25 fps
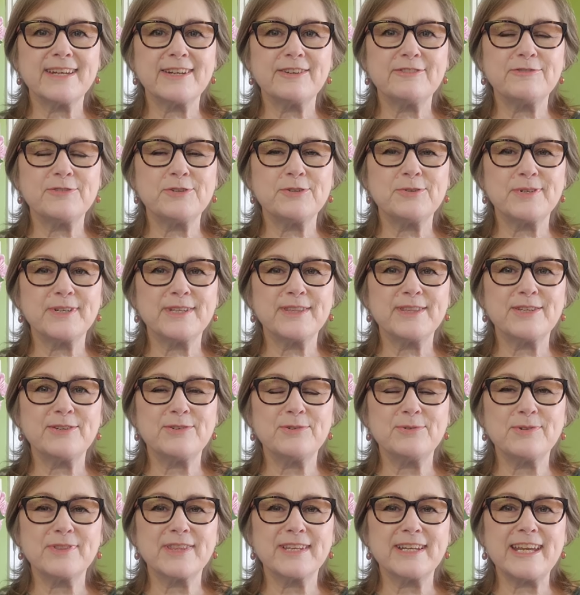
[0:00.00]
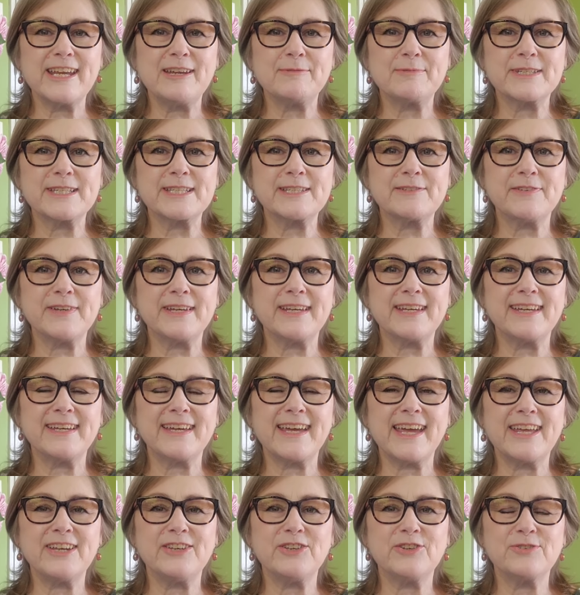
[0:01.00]
If you're in the Northern Hemisphere
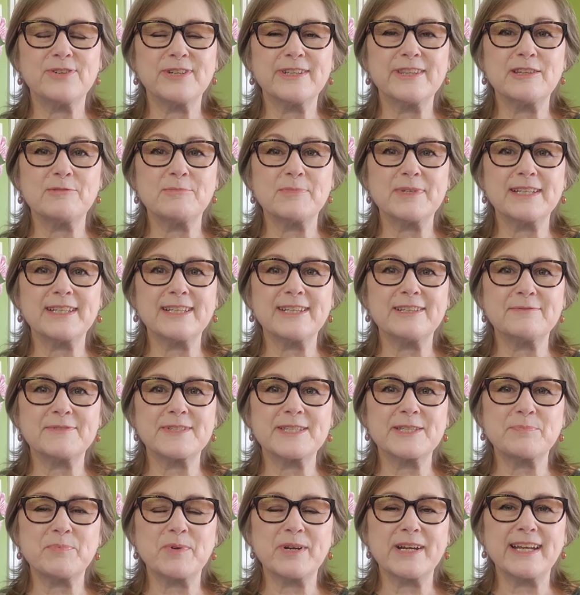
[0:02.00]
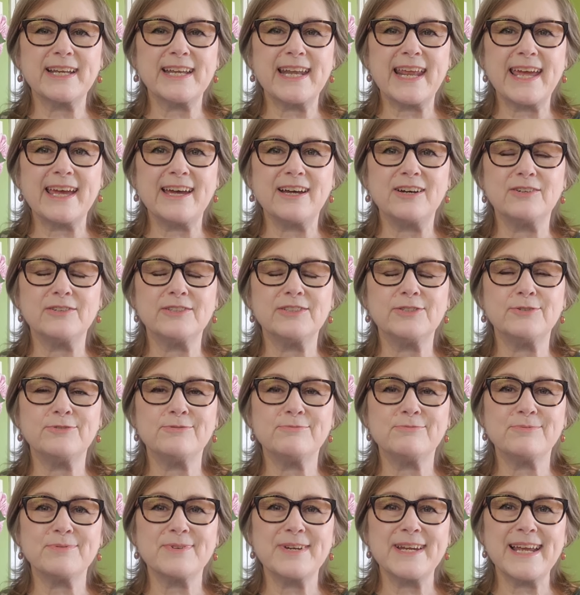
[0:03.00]
and you're in the middle of spring now, you're
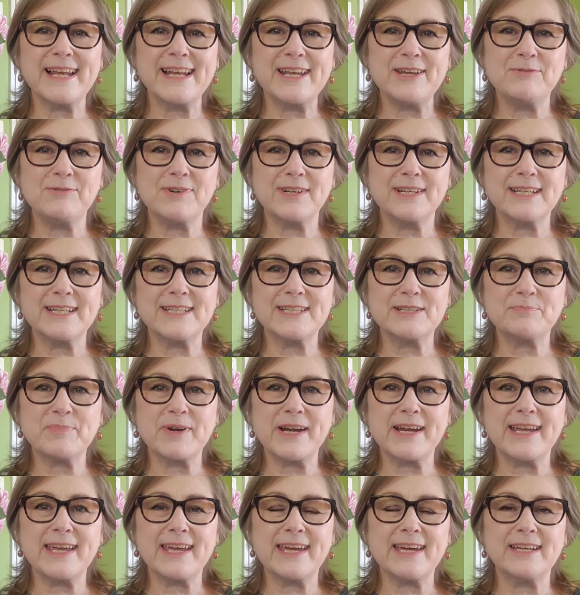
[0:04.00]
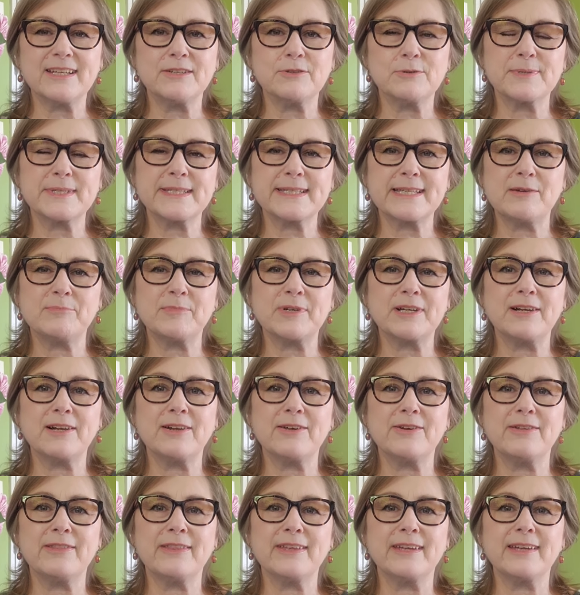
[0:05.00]
really wanting to break out your summer
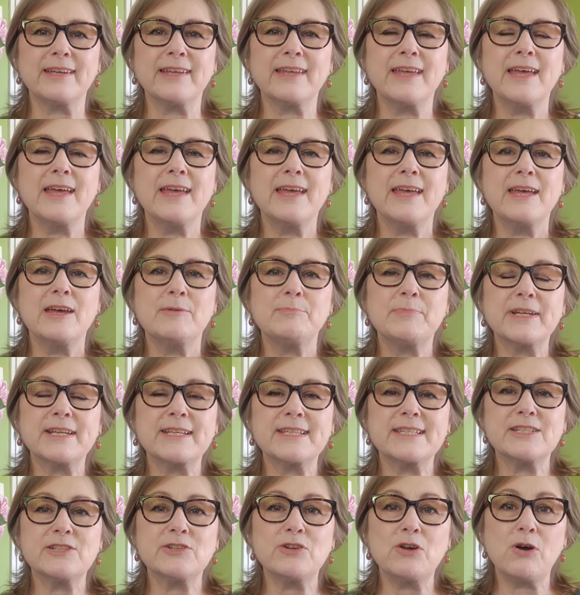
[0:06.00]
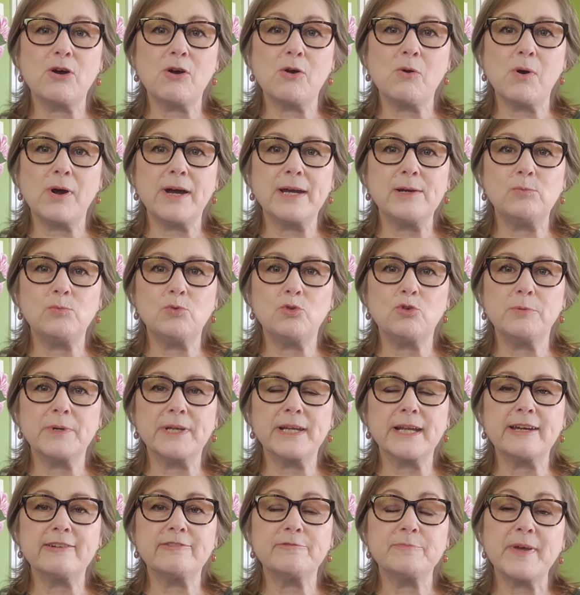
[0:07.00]
clothing, but it's not quite warm
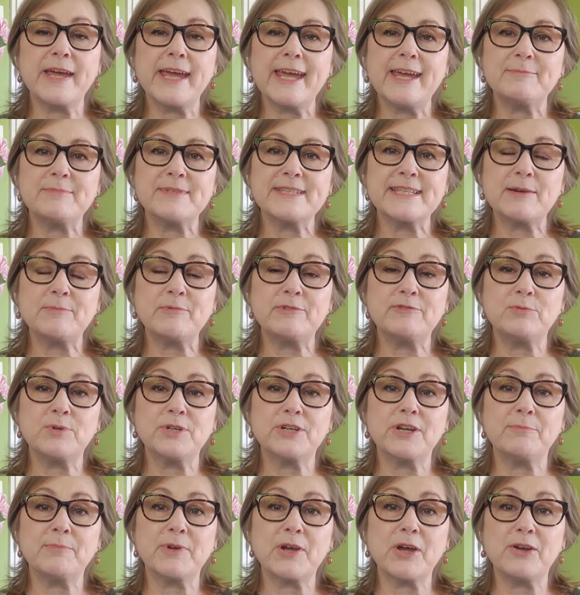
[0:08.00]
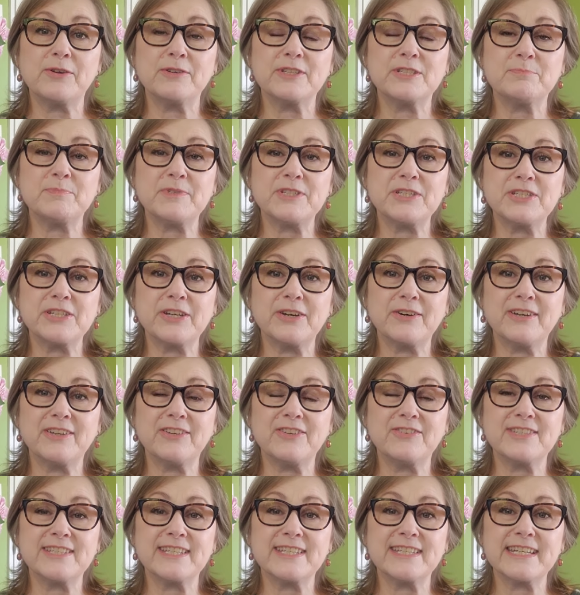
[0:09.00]
enough. Perhaps some of what I'm going to be showing
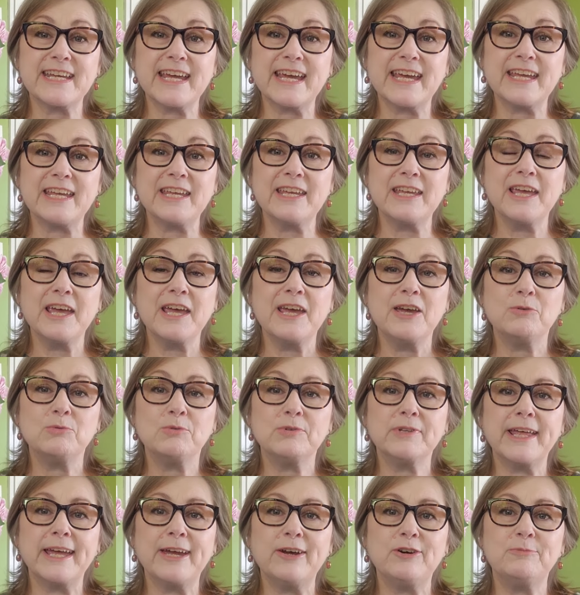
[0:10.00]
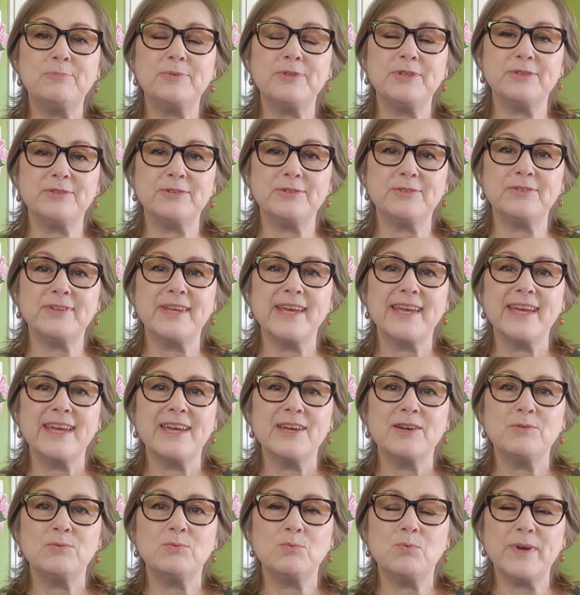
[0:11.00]
you today will help you
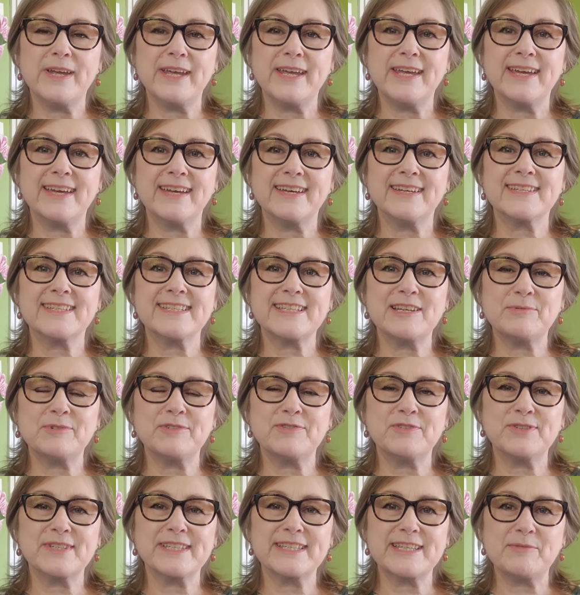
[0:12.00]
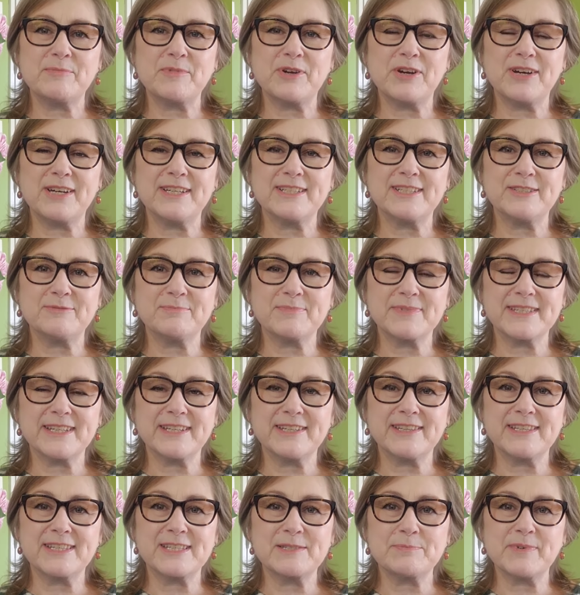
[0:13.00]
wear some of your summer items
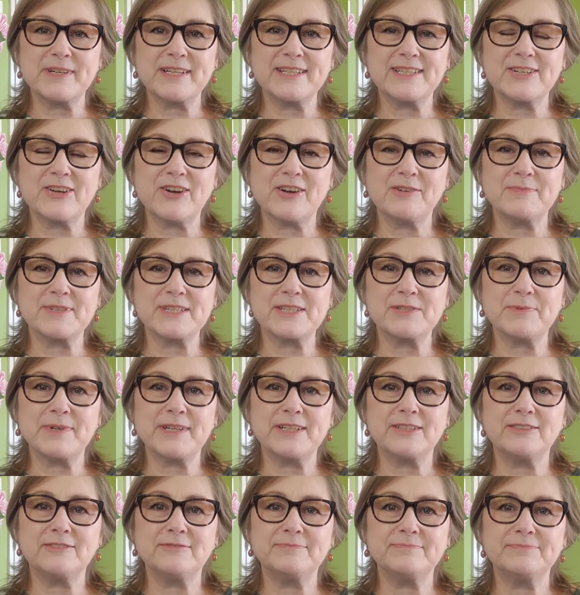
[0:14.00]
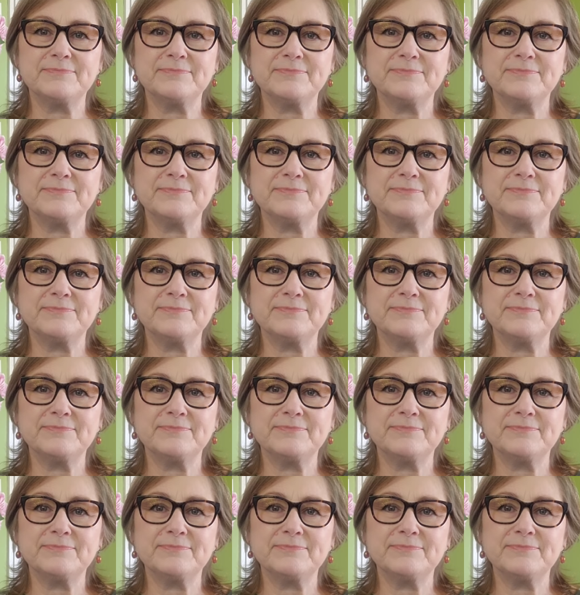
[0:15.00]
in the springtime as well.